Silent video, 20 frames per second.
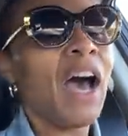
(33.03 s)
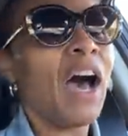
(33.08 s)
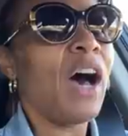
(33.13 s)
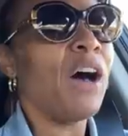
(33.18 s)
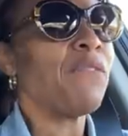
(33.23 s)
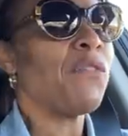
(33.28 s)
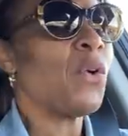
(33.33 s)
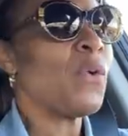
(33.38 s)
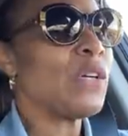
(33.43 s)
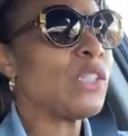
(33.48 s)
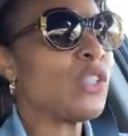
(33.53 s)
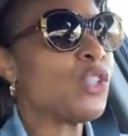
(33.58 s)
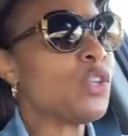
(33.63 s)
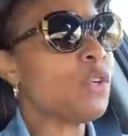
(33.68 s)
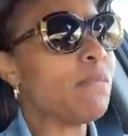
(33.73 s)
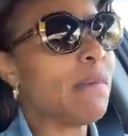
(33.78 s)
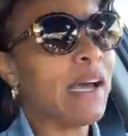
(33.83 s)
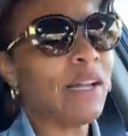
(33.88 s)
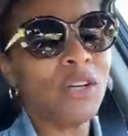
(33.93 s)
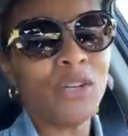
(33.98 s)
Of course,
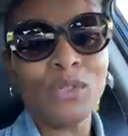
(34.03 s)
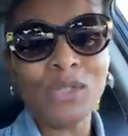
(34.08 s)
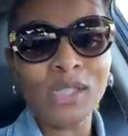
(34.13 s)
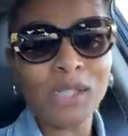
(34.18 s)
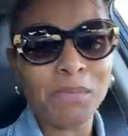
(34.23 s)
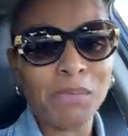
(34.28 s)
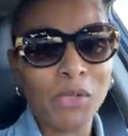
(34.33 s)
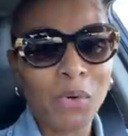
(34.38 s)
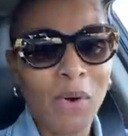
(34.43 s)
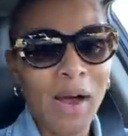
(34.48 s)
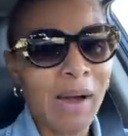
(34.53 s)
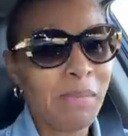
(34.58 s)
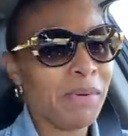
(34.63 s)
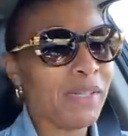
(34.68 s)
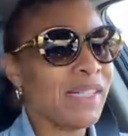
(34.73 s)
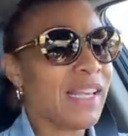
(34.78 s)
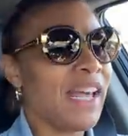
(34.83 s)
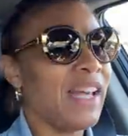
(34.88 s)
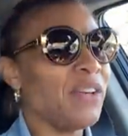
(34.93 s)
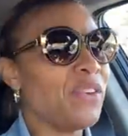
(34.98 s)
to my new
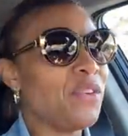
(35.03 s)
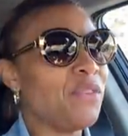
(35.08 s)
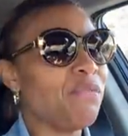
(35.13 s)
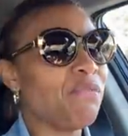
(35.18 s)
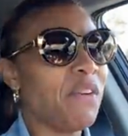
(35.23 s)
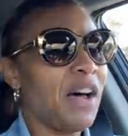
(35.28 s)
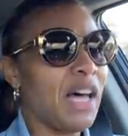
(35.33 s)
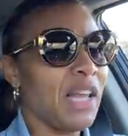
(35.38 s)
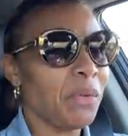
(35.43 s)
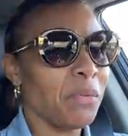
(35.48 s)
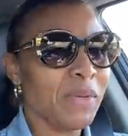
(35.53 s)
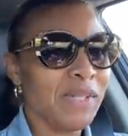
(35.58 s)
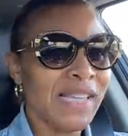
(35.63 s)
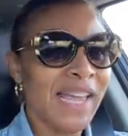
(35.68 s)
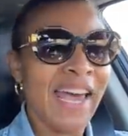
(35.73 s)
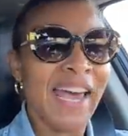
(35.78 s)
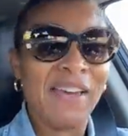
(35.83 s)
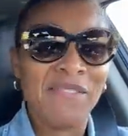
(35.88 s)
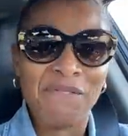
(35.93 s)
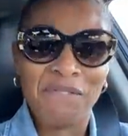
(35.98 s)
subscribers and new followers,
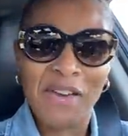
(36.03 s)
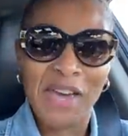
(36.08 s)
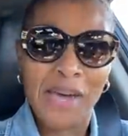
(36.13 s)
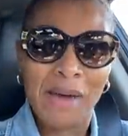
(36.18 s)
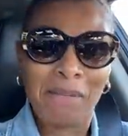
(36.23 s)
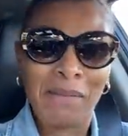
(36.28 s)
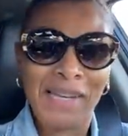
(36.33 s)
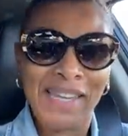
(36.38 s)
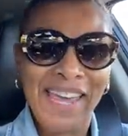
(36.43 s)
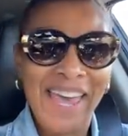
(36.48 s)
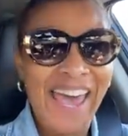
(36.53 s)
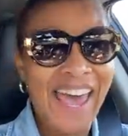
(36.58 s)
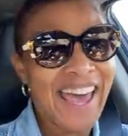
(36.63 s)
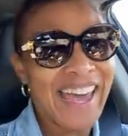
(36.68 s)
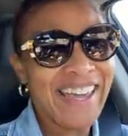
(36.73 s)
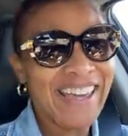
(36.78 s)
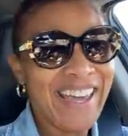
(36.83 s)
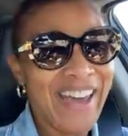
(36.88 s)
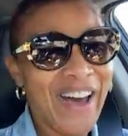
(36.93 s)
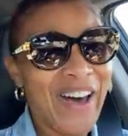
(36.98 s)
hey family, hey
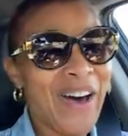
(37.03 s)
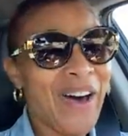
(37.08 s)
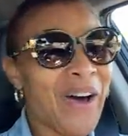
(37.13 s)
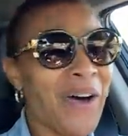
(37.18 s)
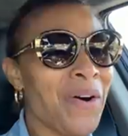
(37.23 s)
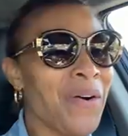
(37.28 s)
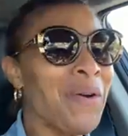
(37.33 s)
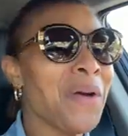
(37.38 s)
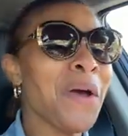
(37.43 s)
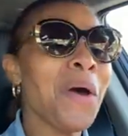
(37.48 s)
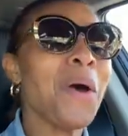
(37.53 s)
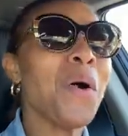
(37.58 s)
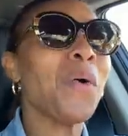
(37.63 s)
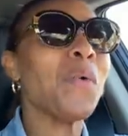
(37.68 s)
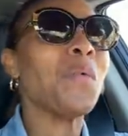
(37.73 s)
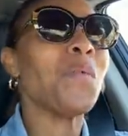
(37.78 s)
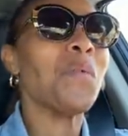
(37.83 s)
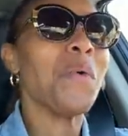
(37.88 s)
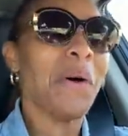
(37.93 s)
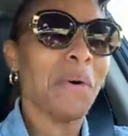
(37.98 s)
y'all,
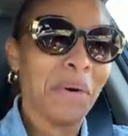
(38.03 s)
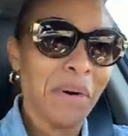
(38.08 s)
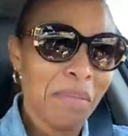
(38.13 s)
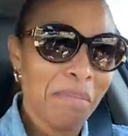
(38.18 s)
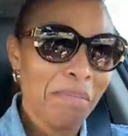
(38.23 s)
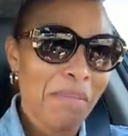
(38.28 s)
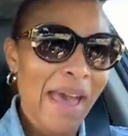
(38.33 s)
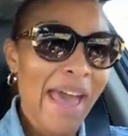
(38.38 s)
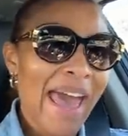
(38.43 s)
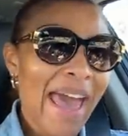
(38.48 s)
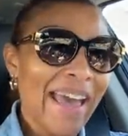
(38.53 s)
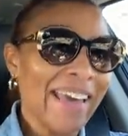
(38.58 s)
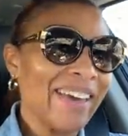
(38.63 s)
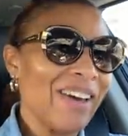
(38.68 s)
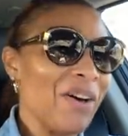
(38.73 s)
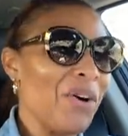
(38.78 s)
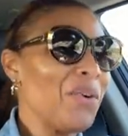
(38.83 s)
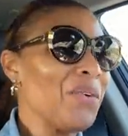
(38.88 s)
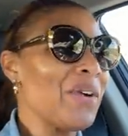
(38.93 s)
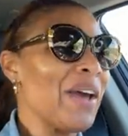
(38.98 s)
welcome back,
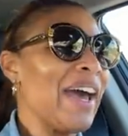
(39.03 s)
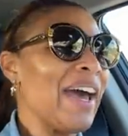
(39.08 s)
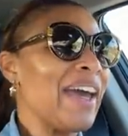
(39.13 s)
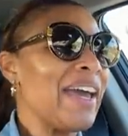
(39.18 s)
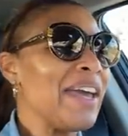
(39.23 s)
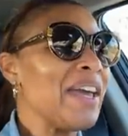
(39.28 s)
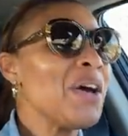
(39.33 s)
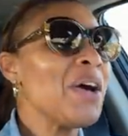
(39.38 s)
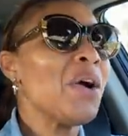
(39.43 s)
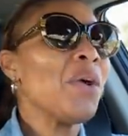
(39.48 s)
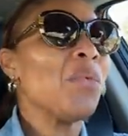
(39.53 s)
okay?